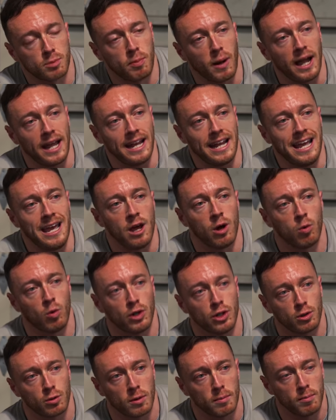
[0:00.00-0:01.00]
But
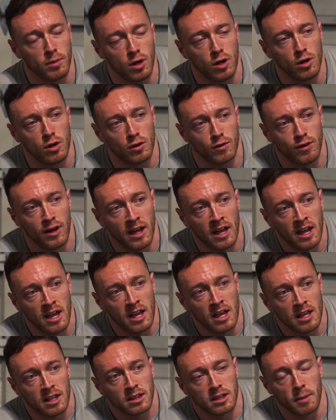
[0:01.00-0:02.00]
when you remove
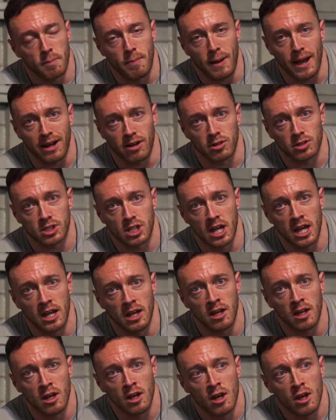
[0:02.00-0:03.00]
the belt,
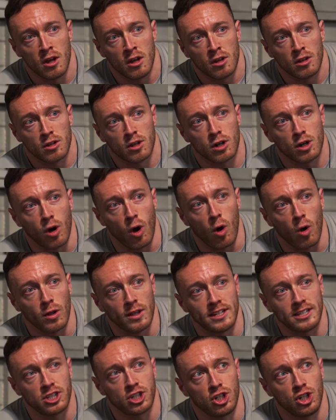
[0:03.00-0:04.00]
the goal
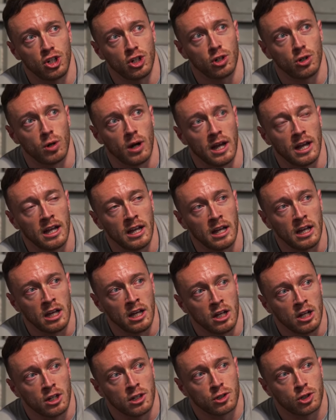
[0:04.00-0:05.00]
is to
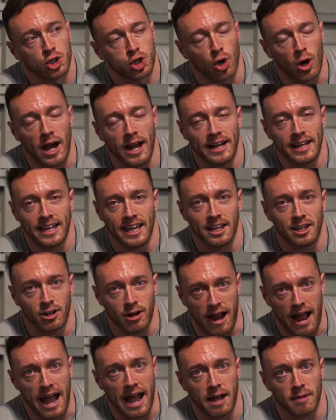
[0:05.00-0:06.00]
try to get
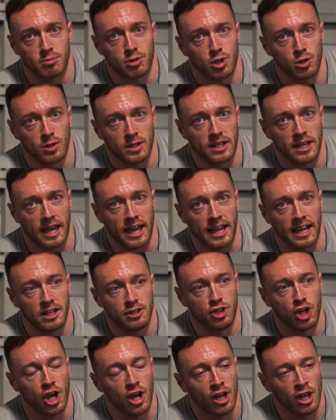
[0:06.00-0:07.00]
your abs to
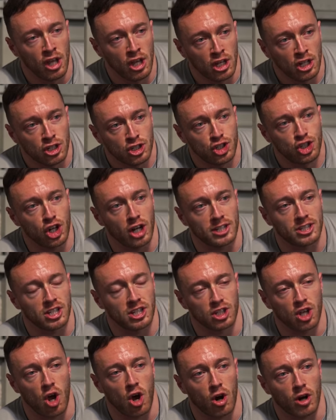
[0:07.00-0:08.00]
engage just
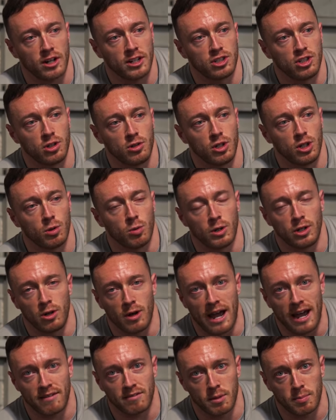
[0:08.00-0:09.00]
as hard as you do when you
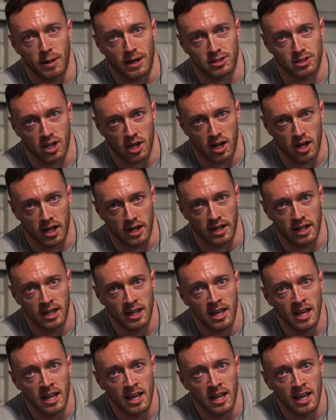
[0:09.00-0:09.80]
have the belt on.